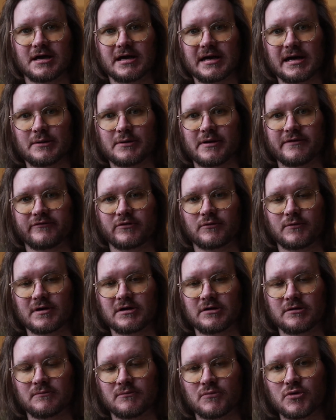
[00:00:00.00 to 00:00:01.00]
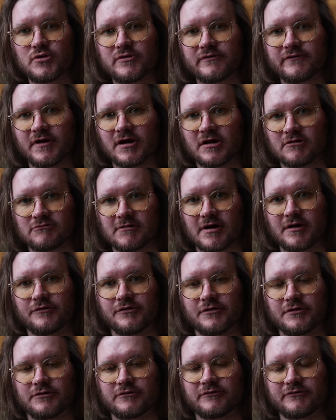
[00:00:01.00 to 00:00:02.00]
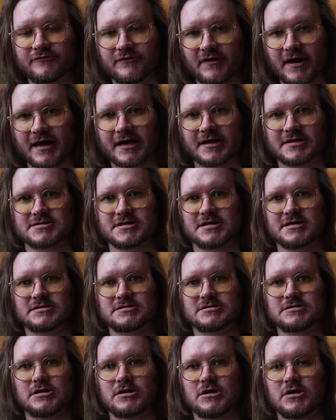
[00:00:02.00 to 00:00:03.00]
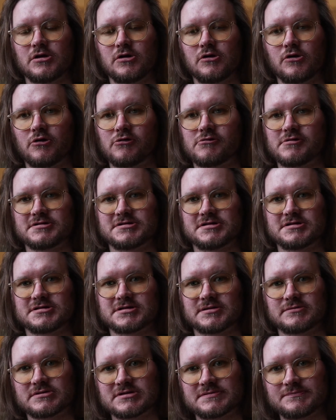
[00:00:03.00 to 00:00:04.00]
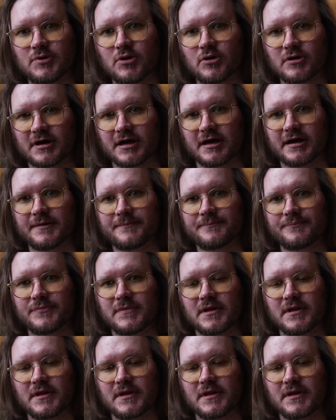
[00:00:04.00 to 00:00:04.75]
However, when you move it around and you flex it or it's in someone's pocket,